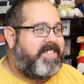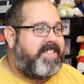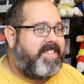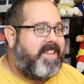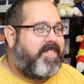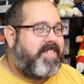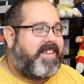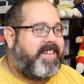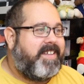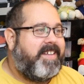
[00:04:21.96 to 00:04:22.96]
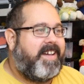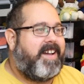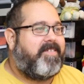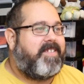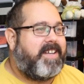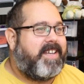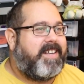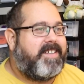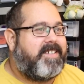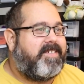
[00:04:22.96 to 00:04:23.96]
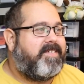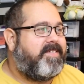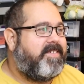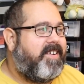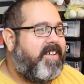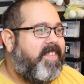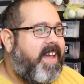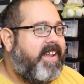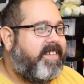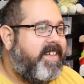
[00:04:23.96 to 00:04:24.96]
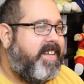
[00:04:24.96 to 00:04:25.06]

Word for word: nothing I want to get into on that.